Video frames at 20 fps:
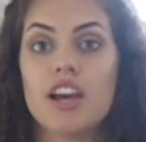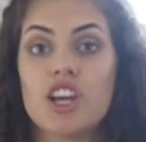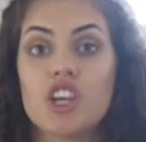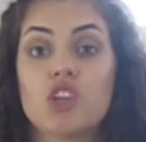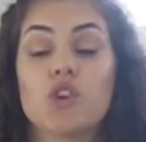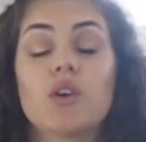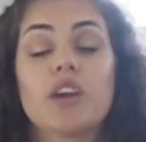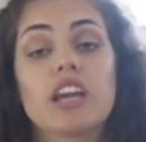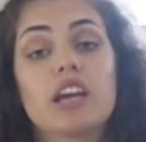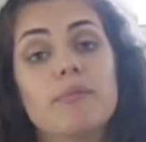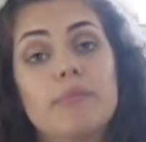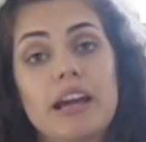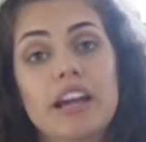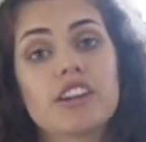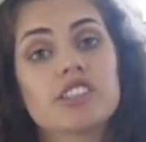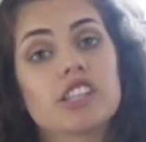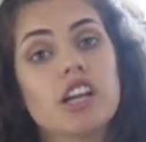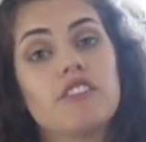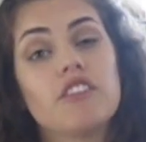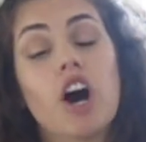You can get
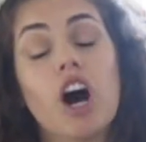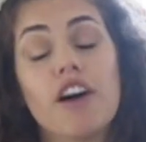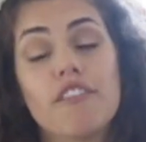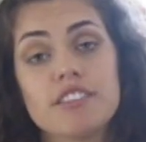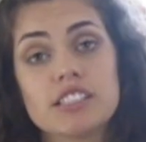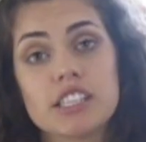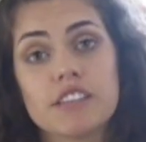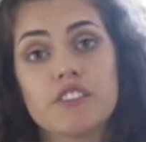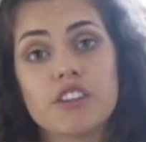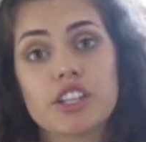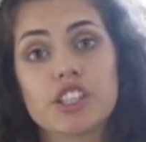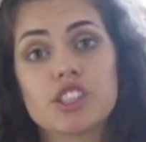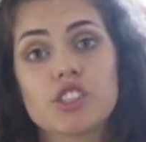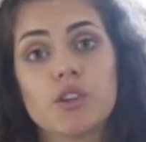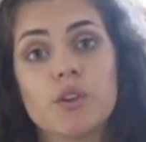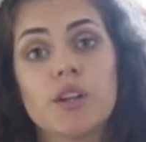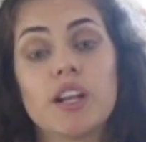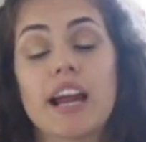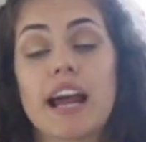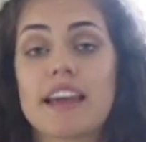Microsoft Office if you're a
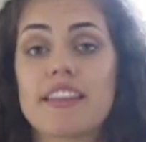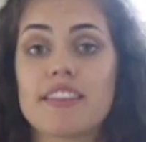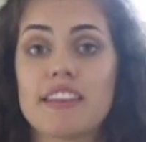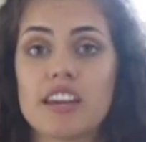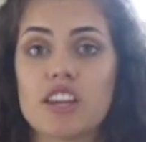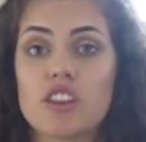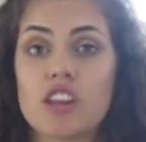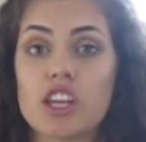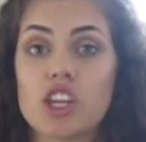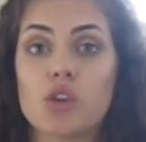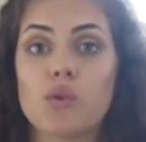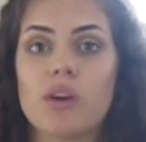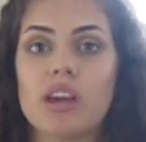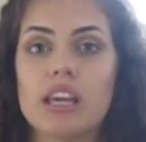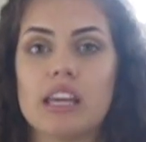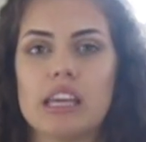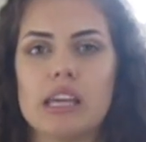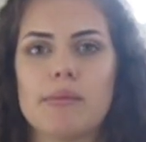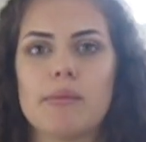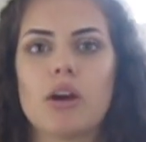student. I think that you
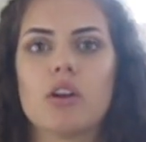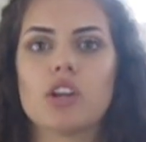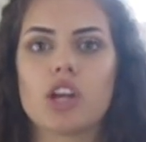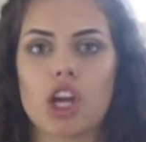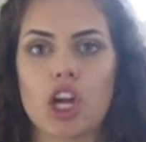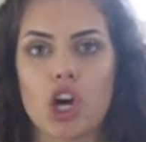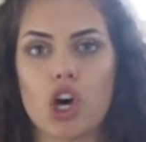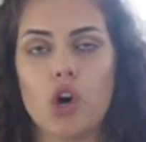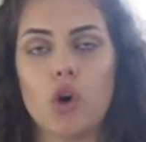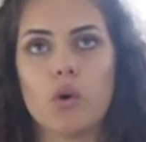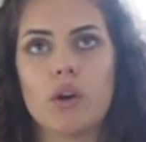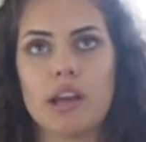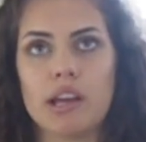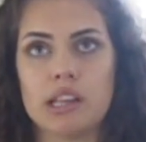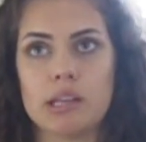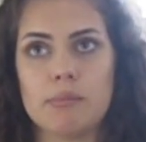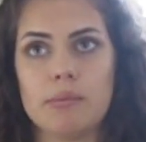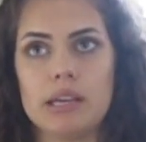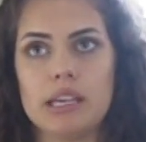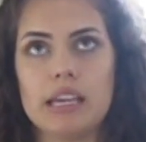get emailed a code at
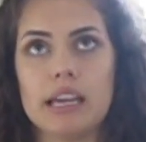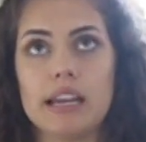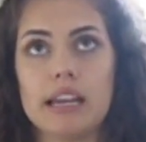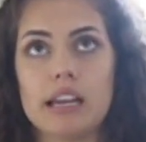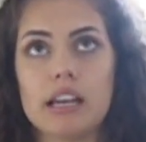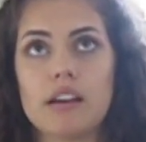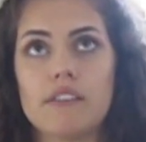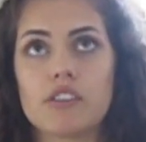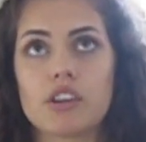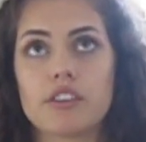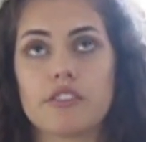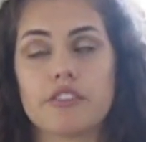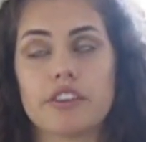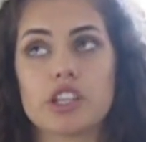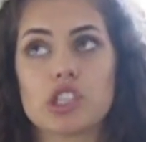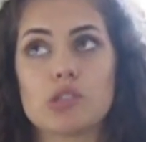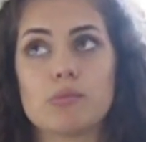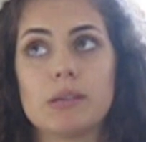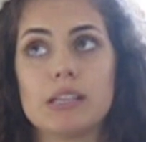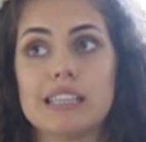the beginning of your
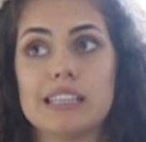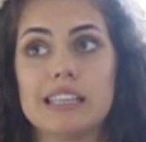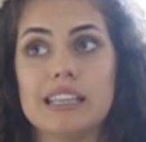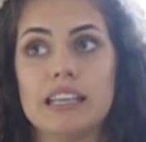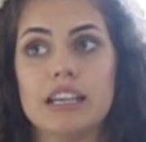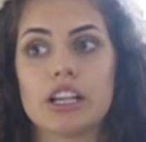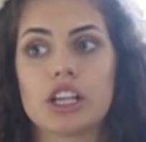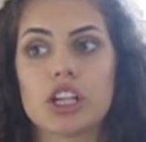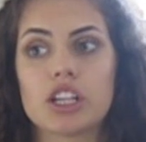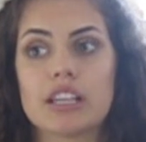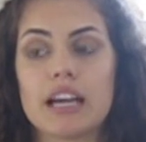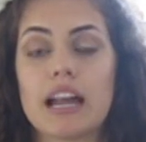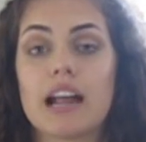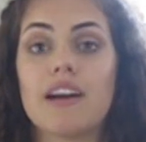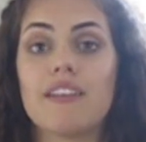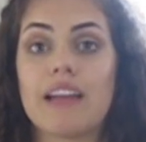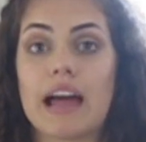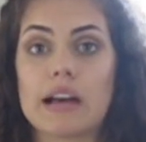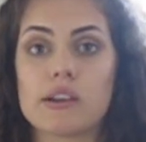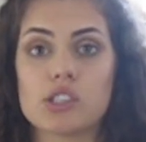freshman year
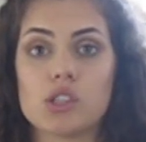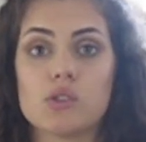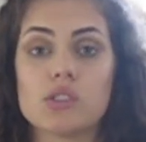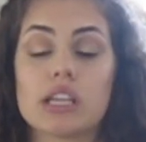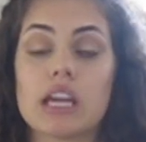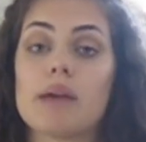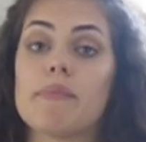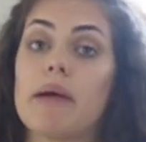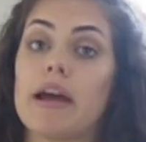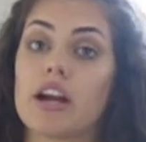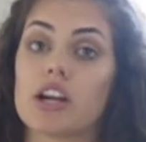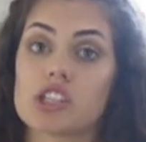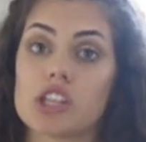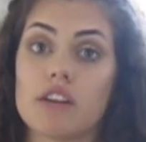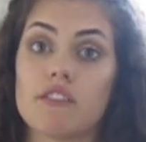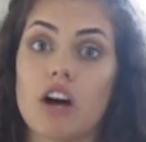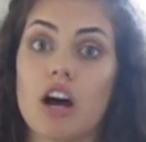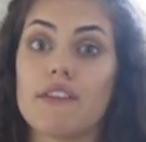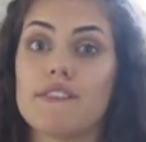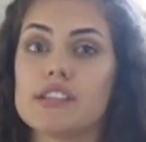that allows you to get
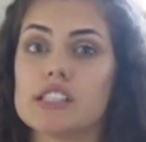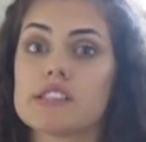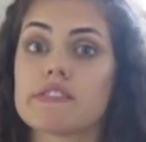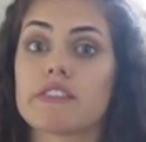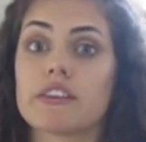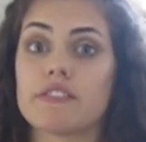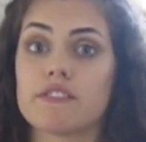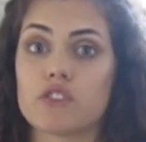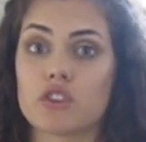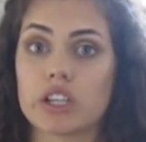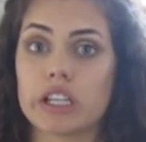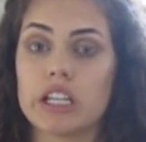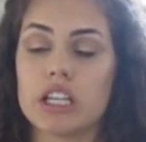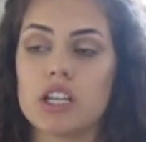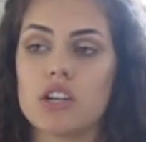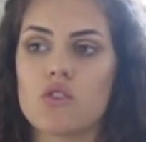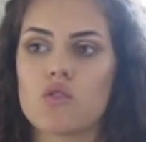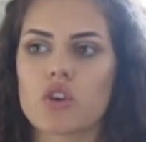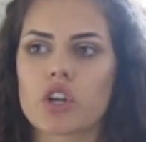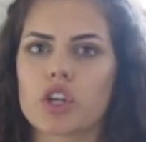Microsoft Office for
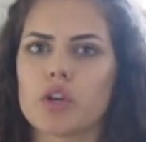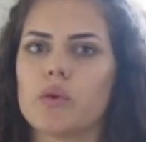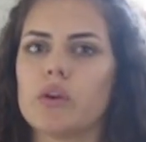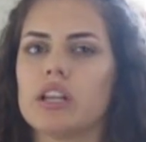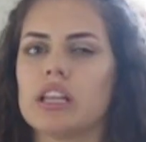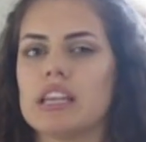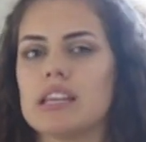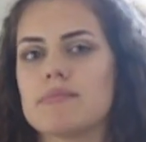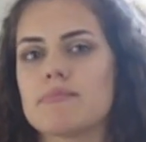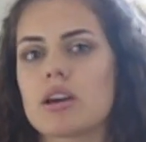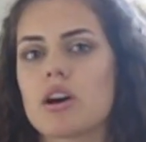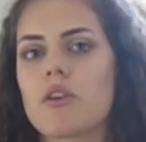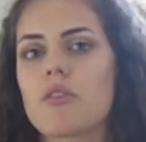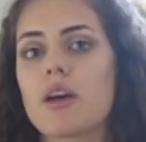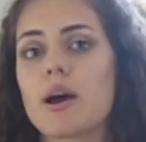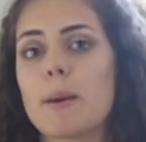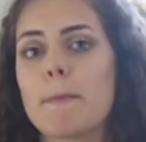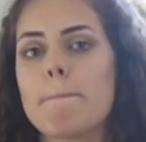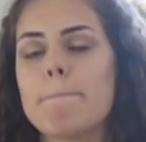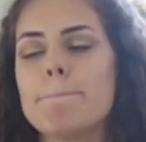free, or you can email
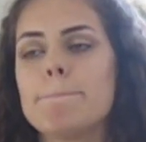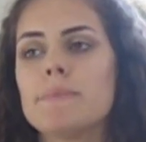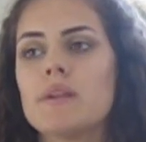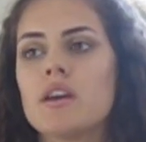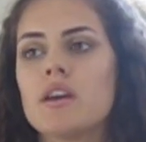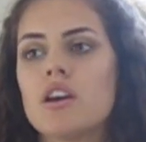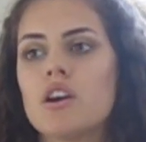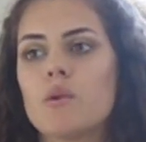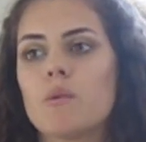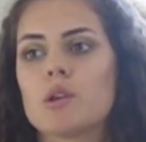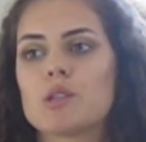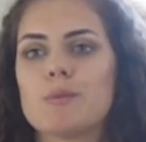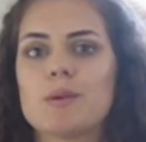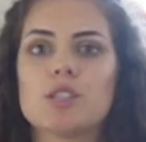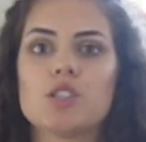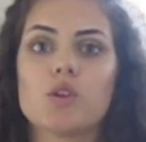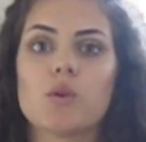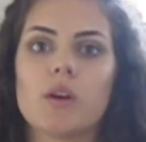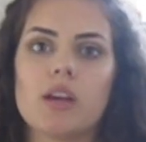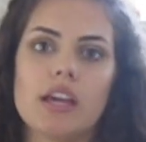them, which
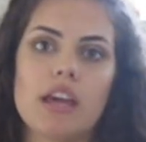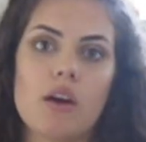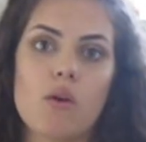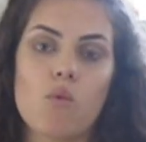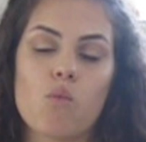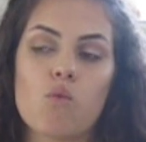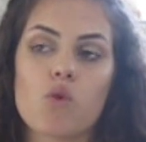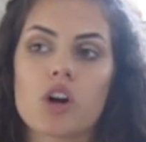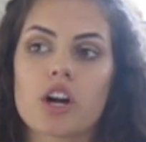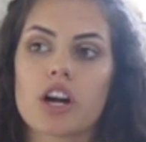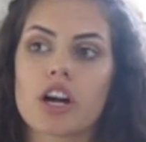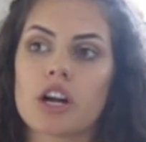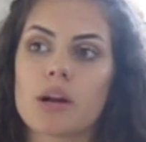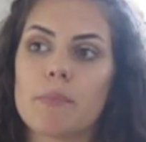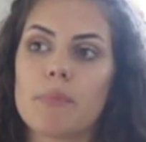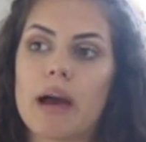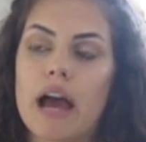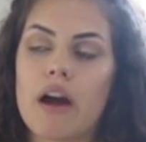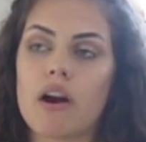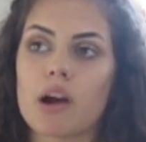means you can get
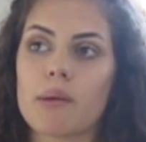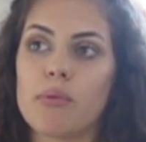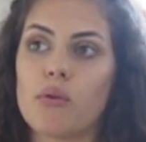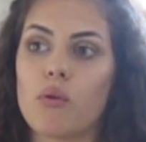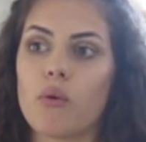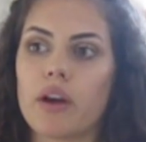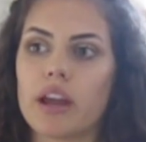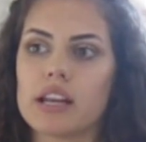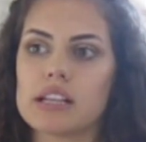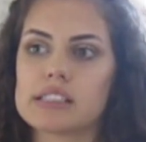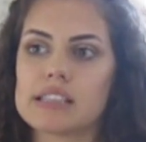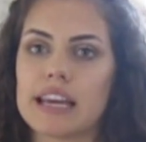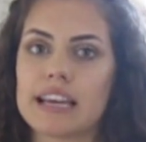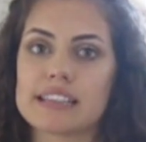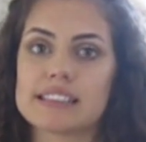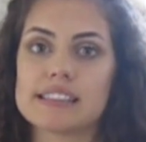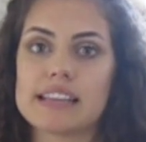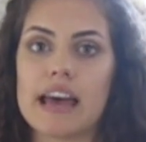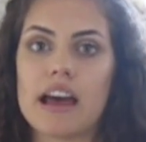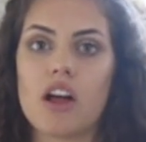Word, PowerPoint,
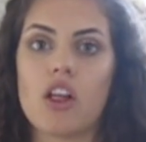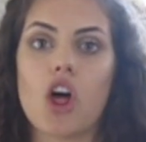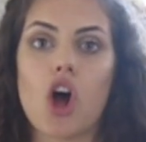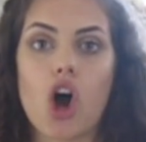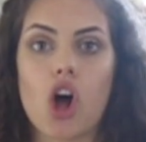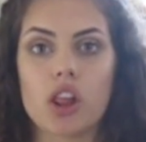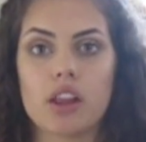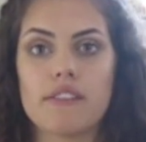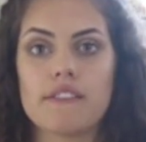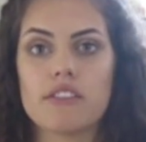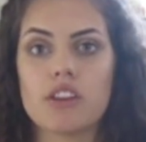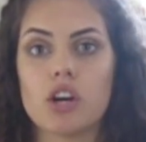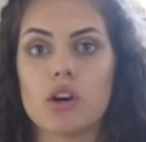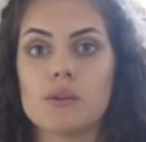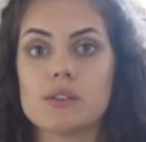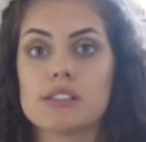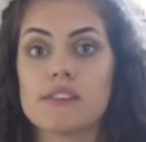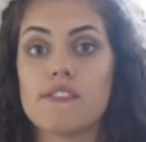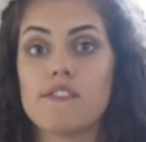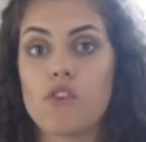Excel, all of
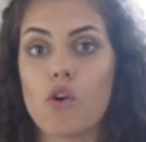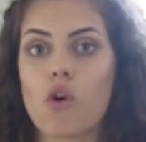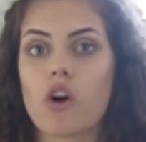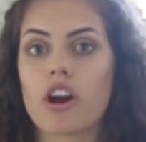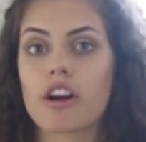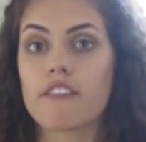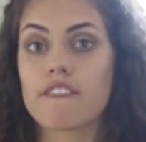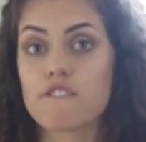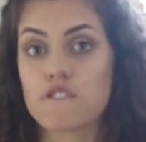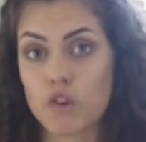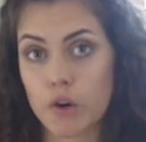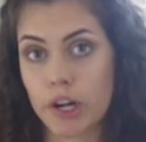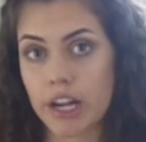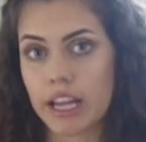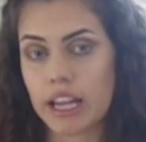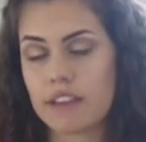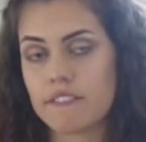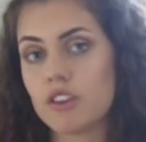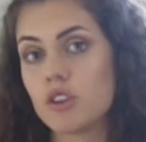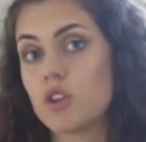those for
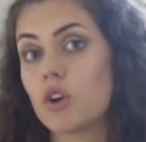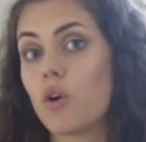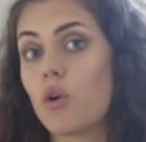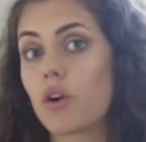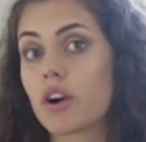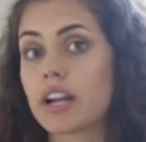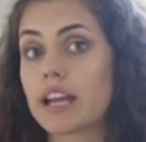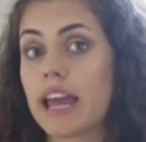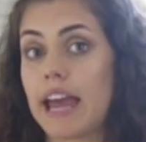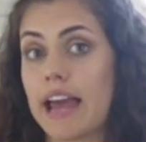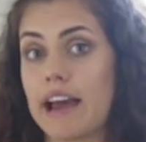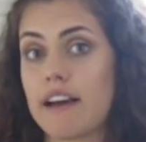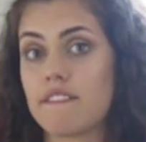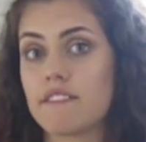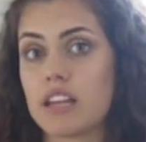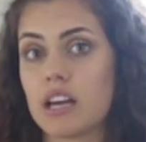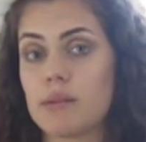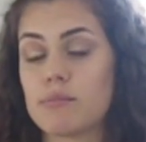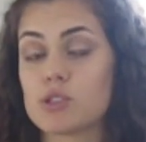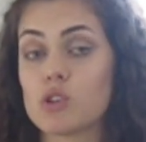free if you don't already have
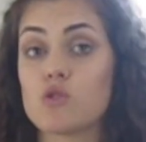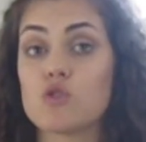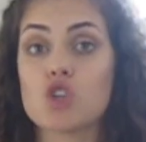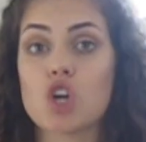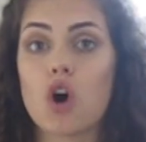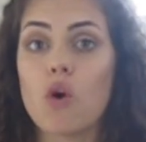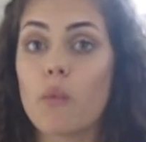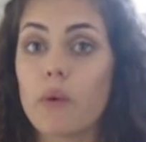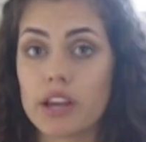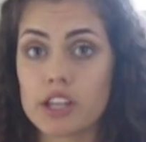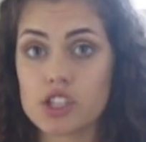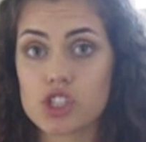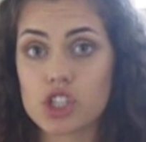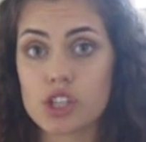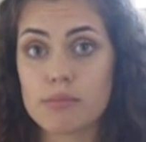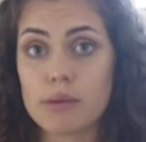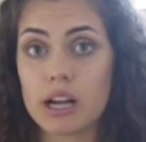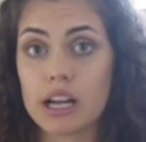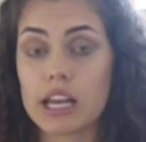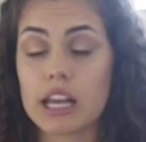them. So don't waste your
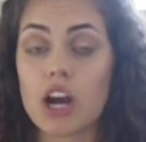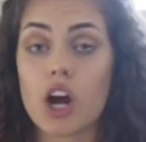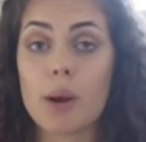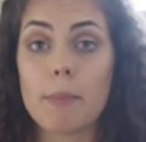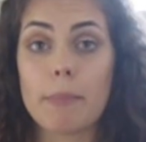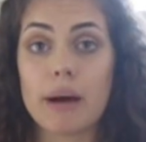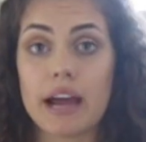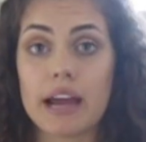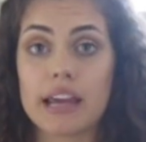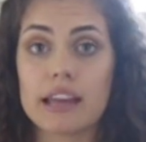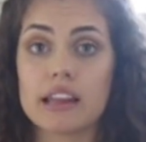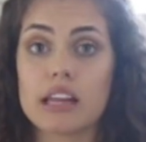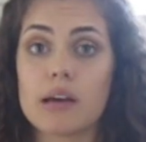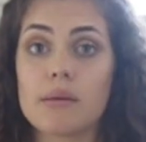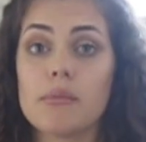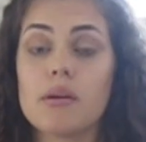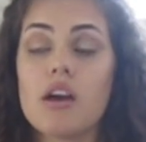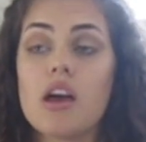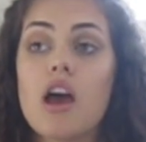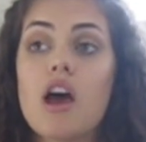money on buying
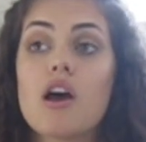them.